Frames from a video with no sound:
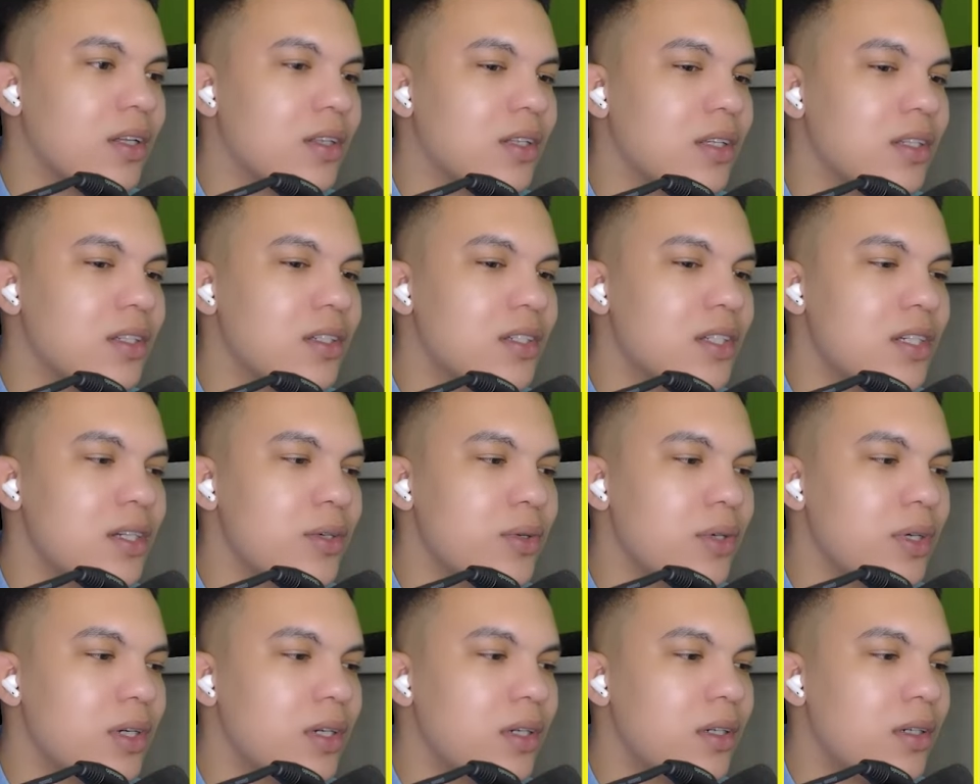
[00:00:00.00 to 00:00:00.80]
at the
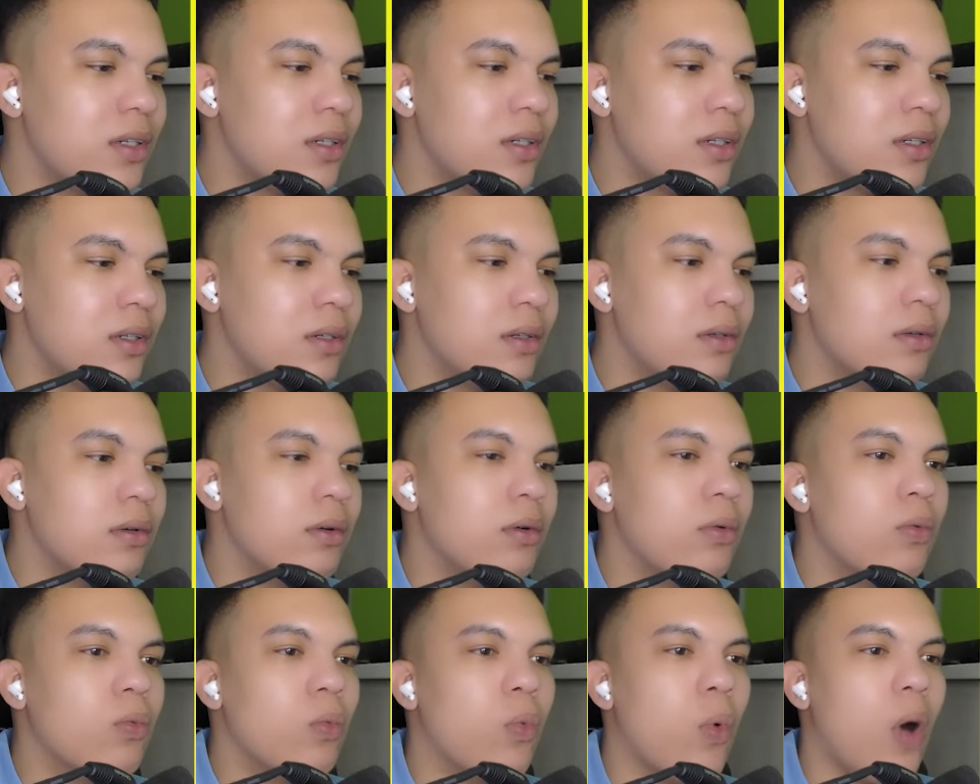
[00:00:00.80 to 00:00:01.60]
interior.
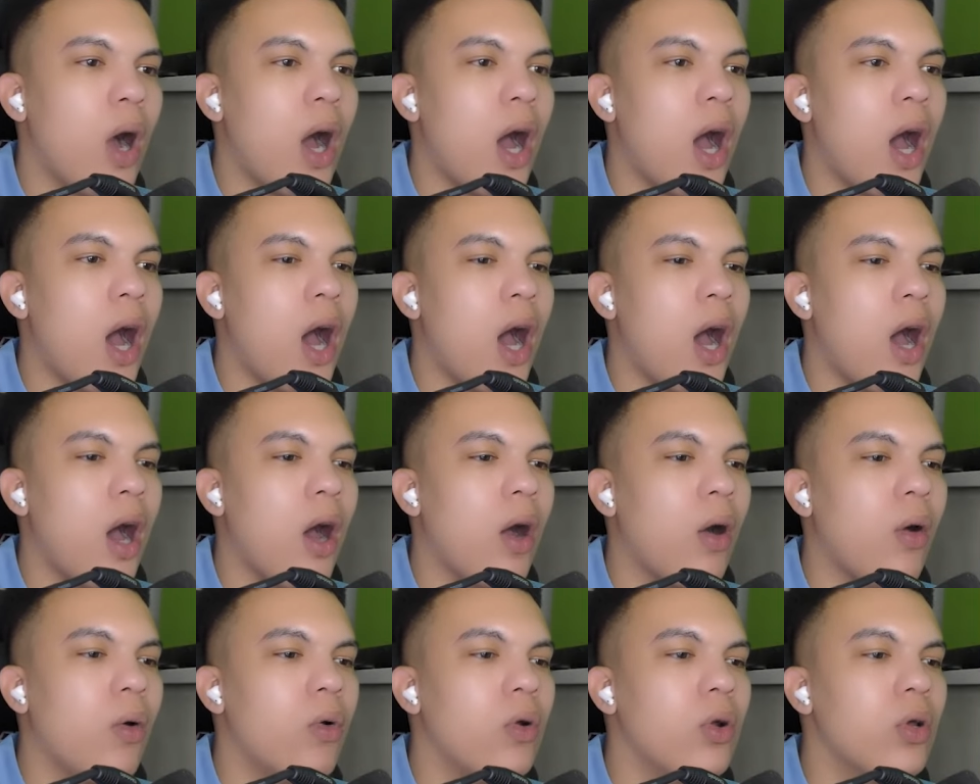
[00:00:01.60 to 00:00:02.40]

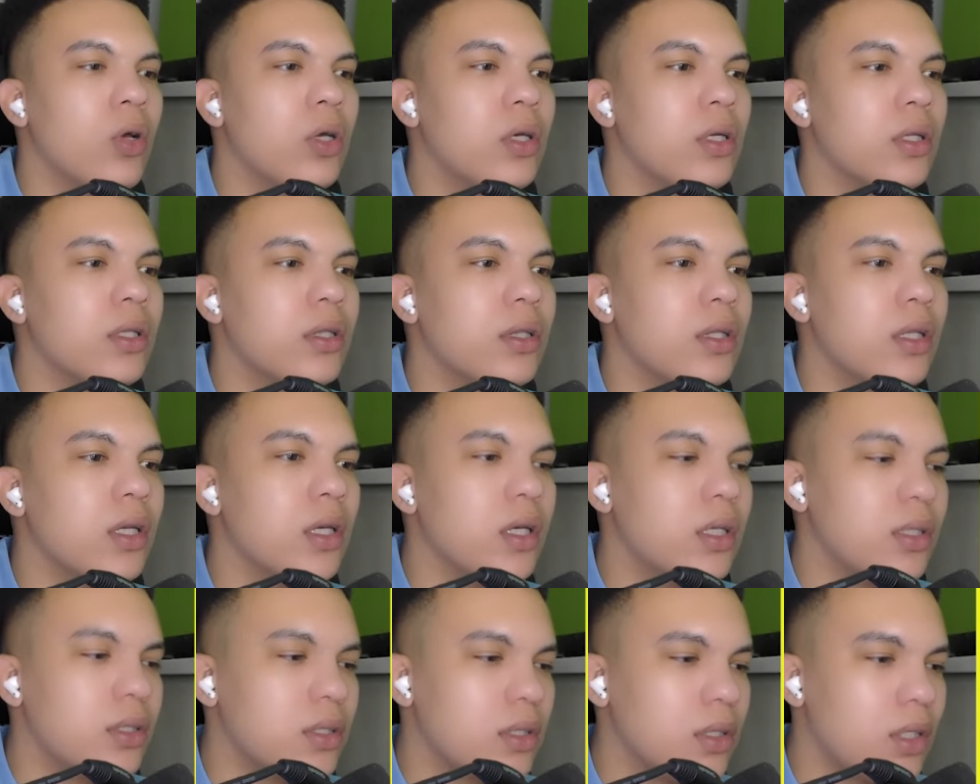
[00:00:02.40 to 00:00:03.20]
Wow, look at
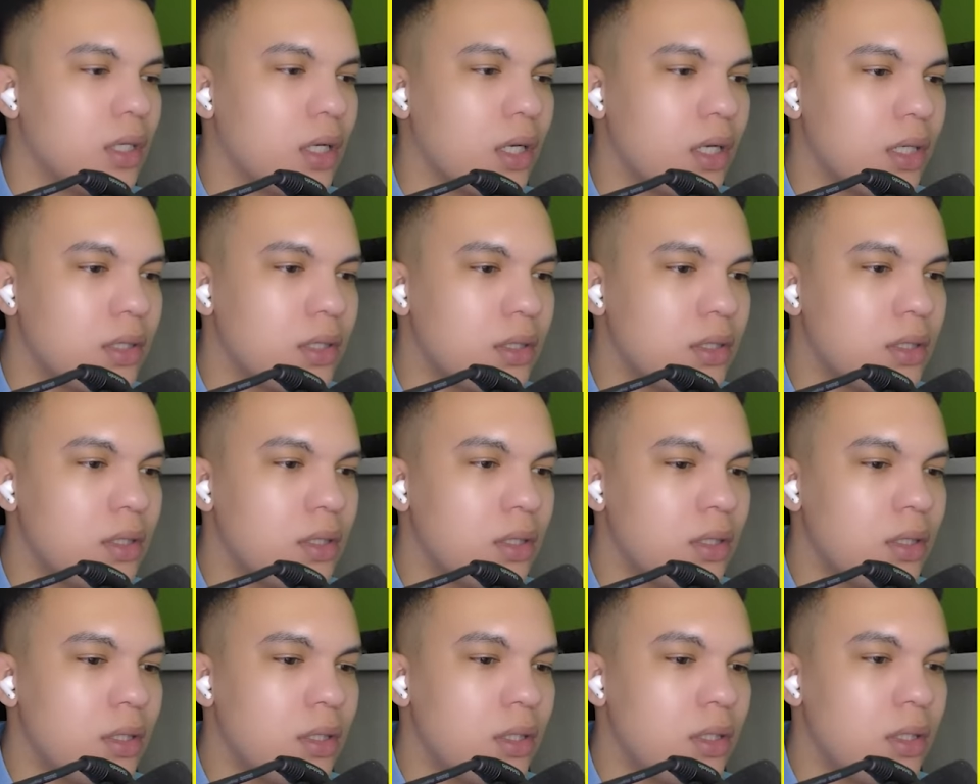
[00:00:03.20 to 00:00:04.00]
this, guys.
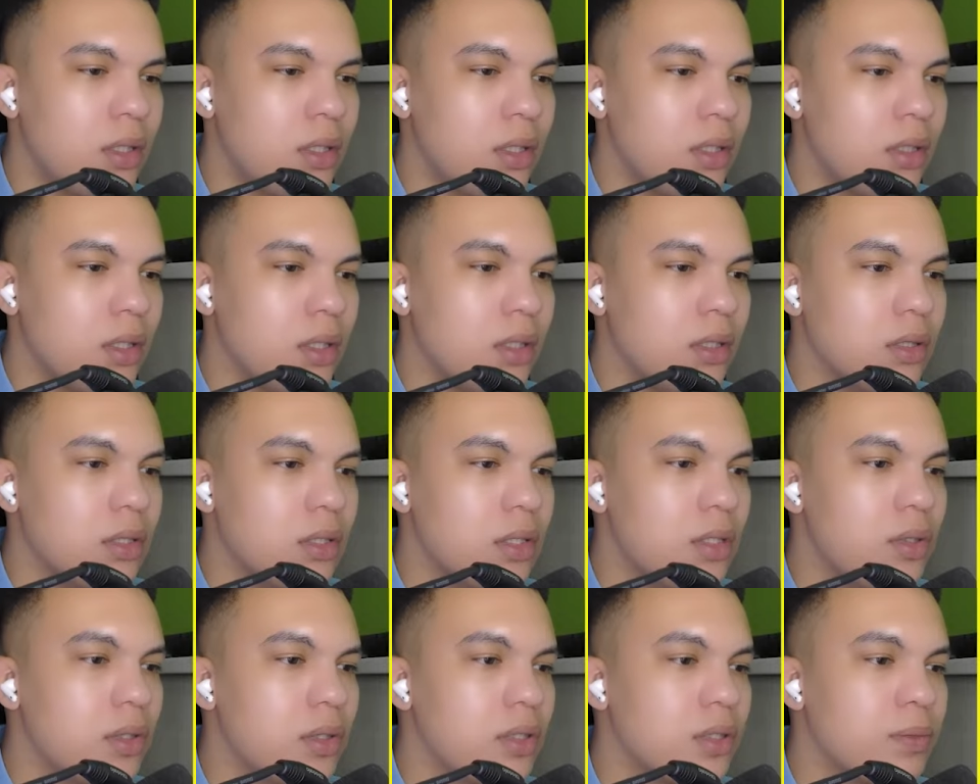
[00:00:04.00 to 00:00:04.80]
The
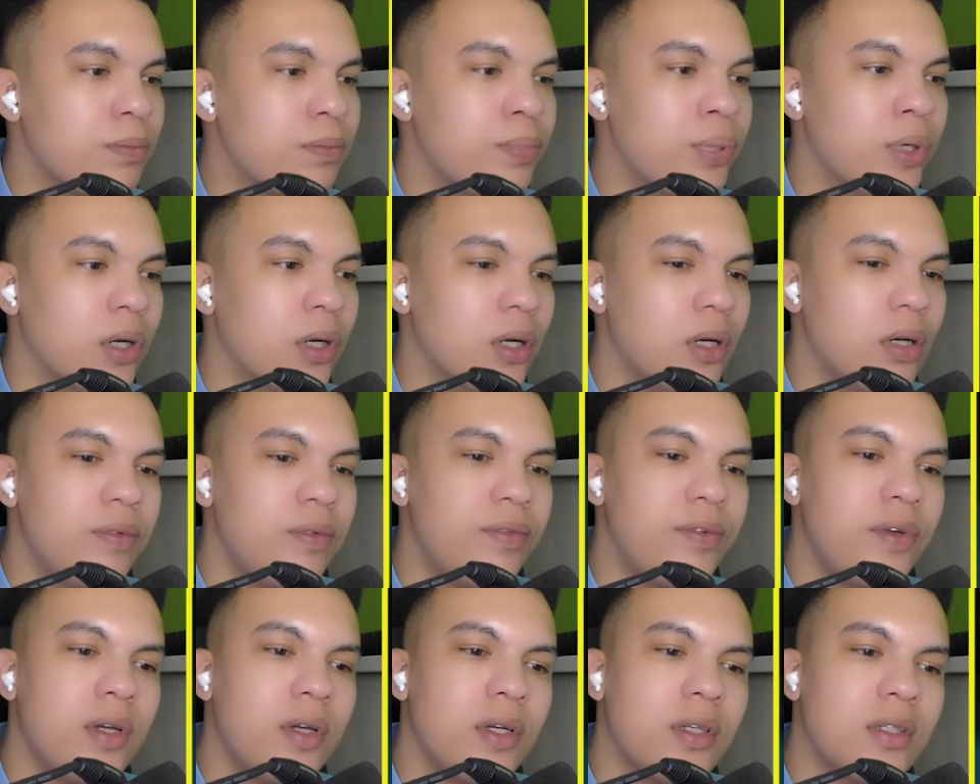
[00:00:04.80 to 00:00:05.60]
interior is
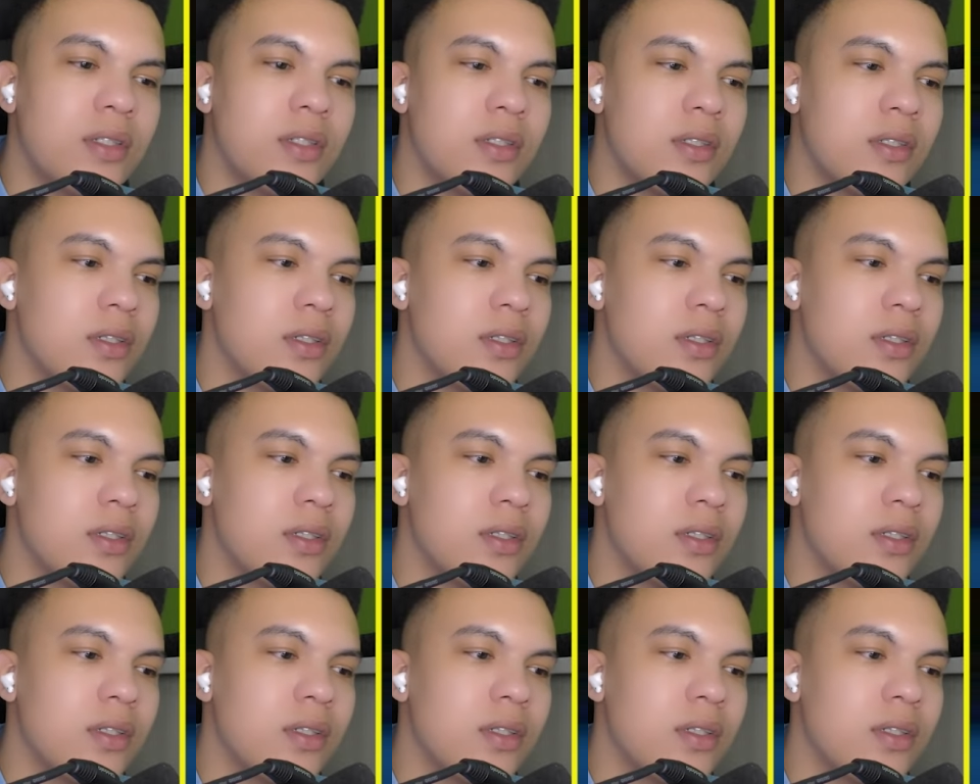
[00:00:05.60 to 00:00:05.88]
perfect.